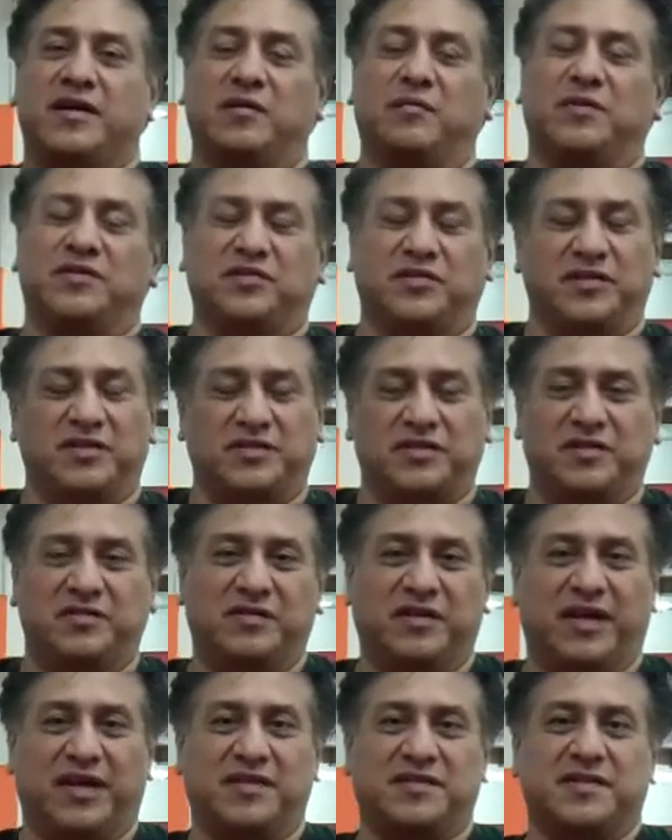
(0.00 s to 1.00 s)
And what it's going to
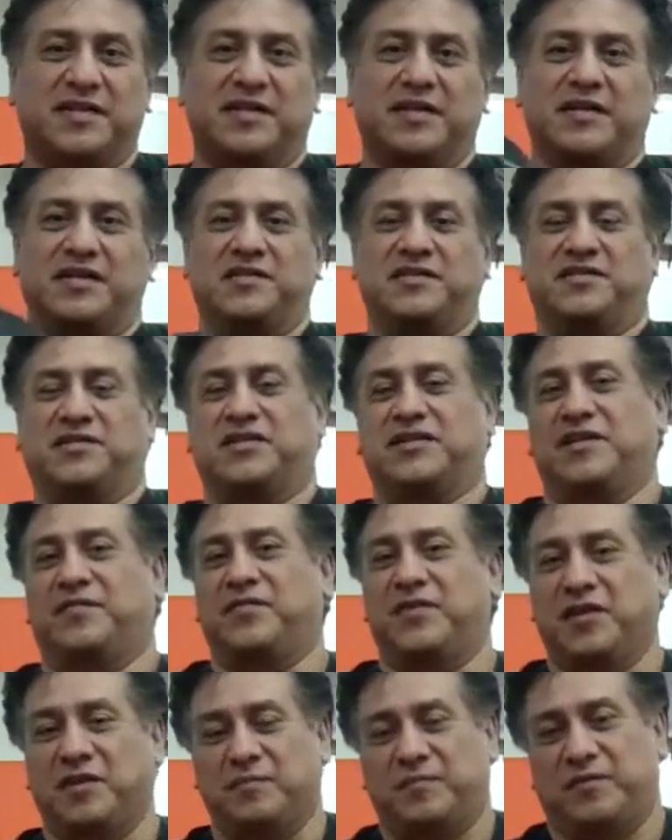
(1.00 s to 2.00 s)
do, guys, is it's going to
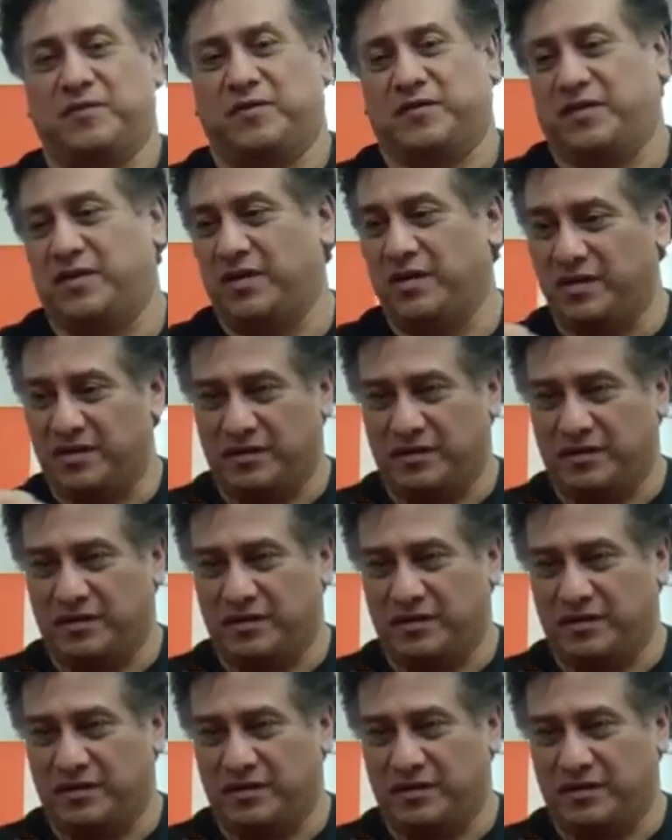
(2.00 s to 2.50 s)
develop your